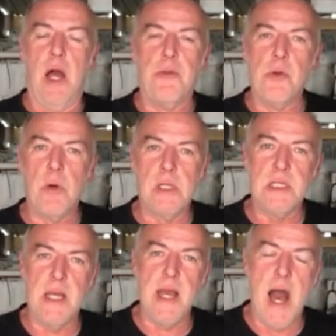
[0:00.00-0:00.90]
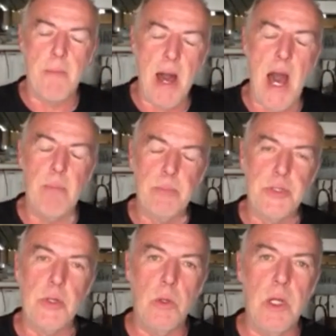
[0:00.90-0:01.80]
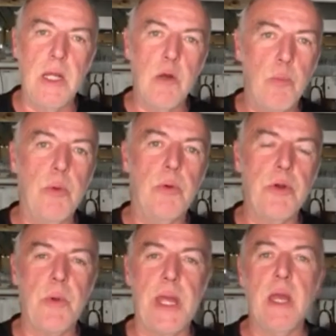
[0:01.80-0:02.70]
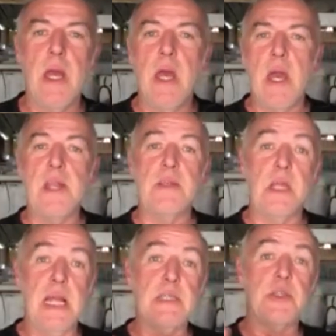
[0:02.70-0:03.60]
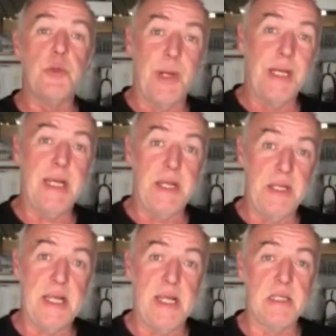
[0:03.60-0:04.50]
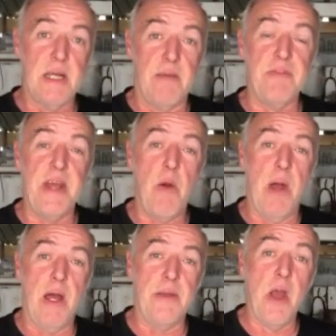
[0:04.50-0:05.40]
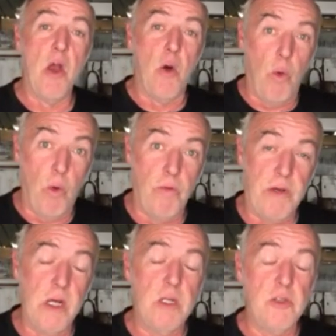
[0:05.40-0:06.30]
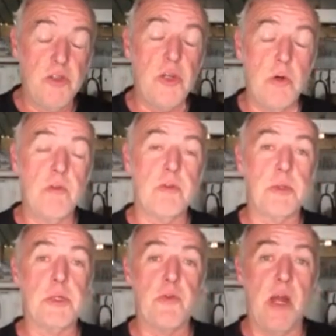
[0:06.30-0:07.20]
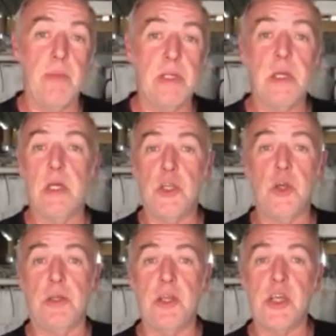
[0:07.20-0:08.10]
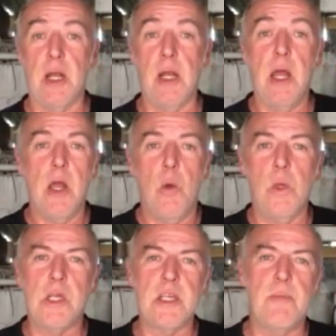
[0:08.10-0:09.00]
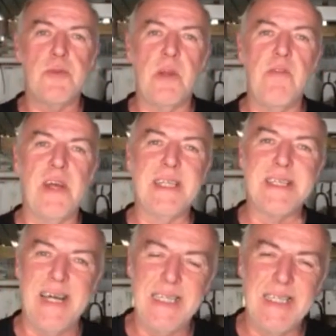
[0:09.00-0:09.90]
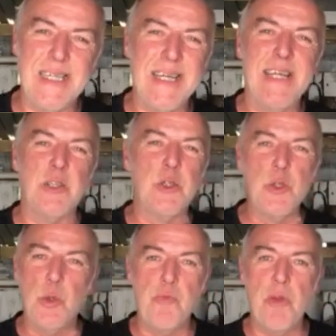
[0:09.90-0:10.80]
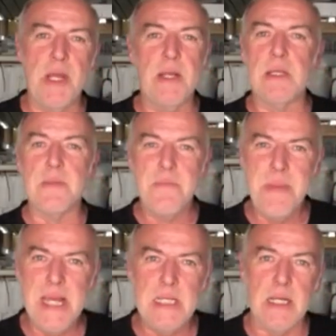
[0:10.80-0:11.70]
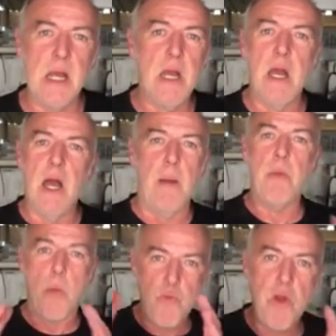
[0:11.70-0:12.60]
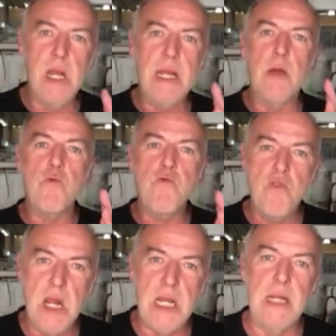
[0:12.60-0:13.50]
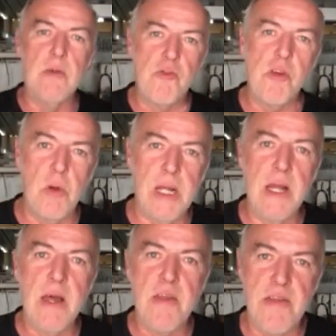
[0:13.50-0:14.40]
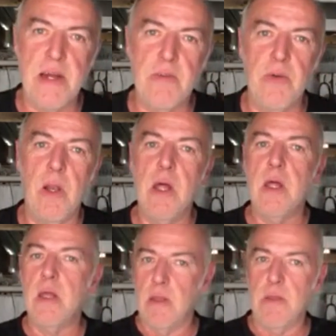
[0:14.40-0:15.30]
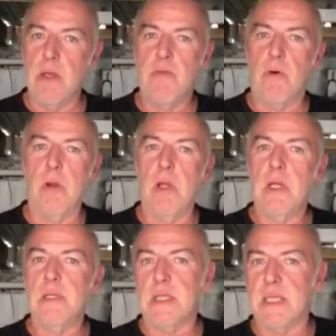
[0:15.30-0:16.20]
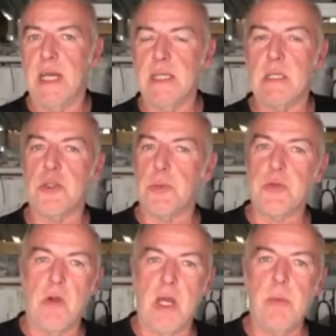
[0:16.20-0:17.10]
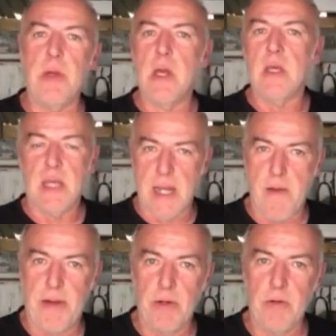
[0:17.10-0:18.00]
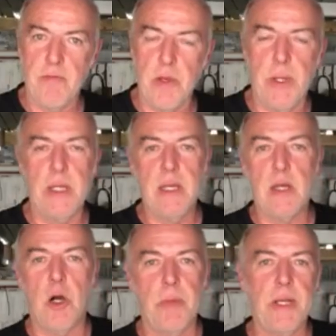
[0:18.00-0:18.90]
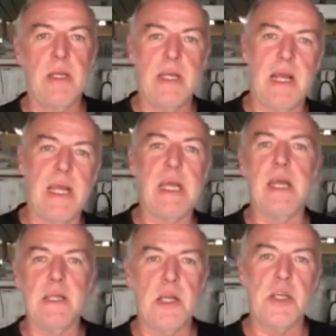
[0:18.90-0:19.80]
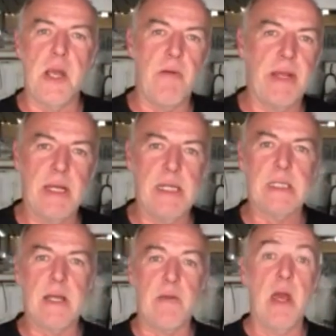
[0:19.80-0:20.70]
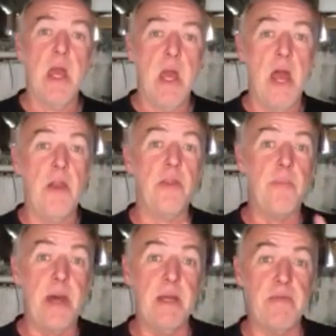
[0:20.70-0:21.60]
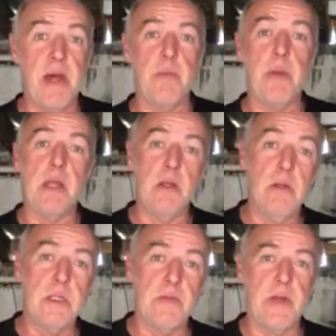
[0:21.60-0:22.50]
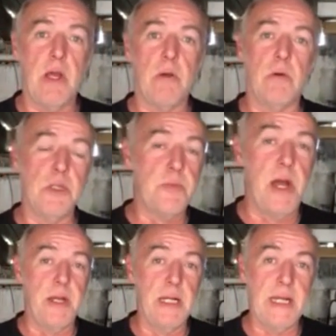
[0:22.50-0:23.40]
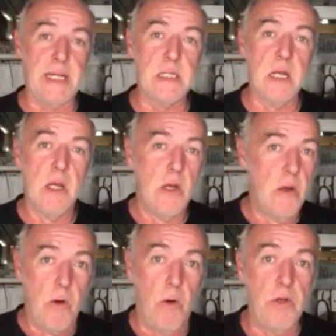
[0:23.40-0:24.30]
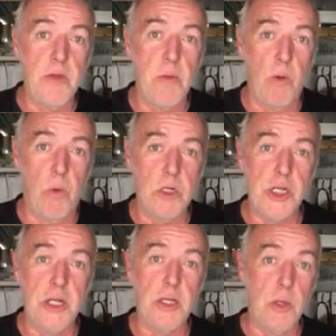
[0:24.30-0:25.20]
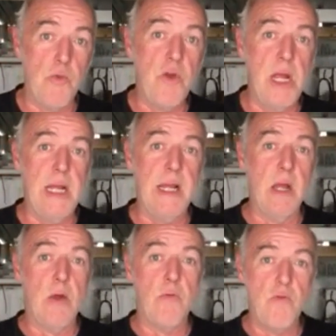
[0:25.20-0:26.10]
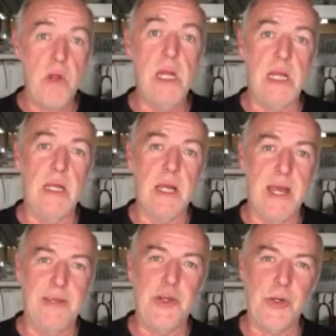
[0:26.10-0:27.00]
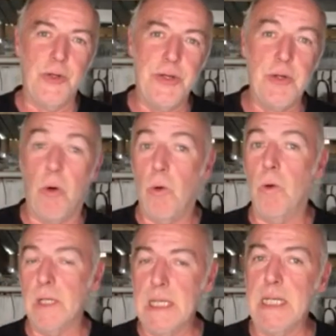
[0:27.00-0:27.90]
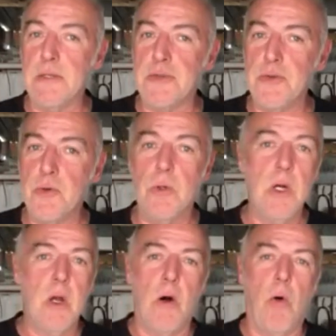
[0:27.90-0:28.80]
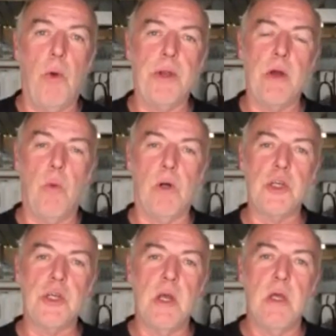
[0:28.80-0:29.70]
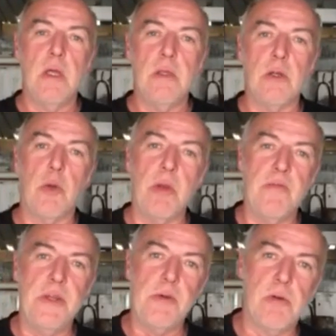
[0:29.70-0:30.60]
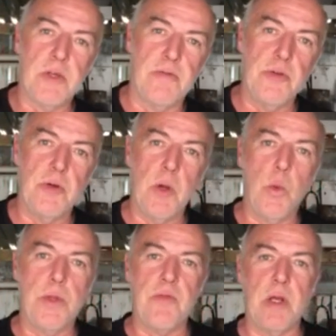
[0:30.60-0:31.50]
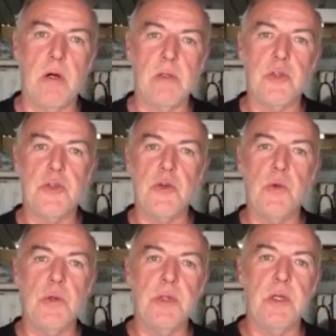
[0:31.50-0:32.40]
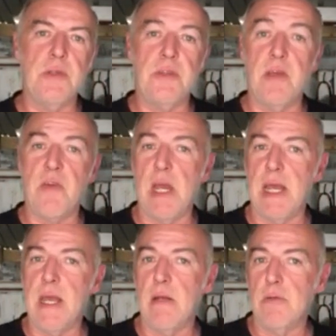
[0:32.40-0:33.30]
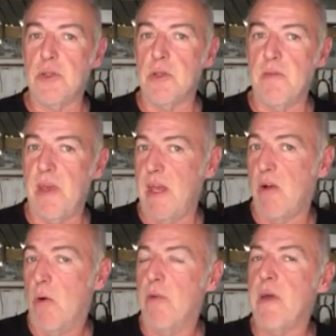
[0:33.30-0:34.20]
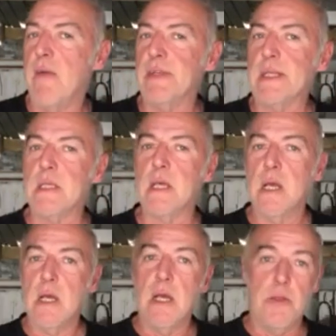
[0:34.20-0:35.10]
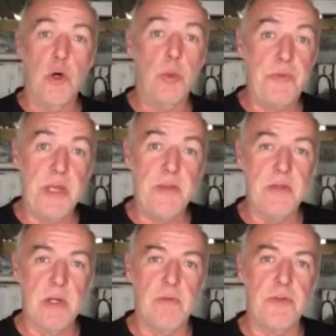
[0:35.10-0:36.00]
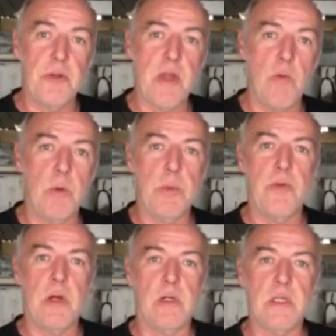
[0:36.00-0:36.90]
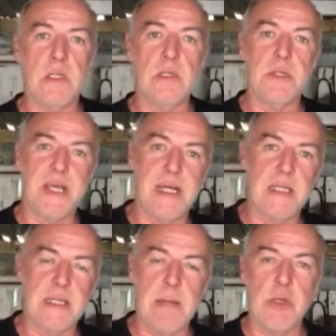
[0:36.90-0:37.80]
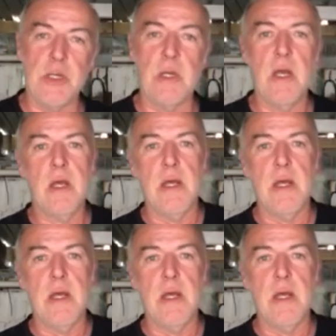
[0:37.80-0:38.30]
I don't know what to say, I'm absolutely blown away. And in the last 28 days, I've now had over 200 subscribers join the channel, which is absolutely fantastic. It's so brilliant, it's amazing. I'm really, really, truly thankful that you've all decided to subscribe. You're carrying on viewing, you're commenting, you're liking, and you're sharing, etc. And on the back of that, by the looks of it, according analytics, all of you lot watching, you really, really enjoyed or needed to know or wanted to watch the couple of videos I've done with regards to the DVLA survey call for evidence and the update I've done on that one with regards to tax exemption,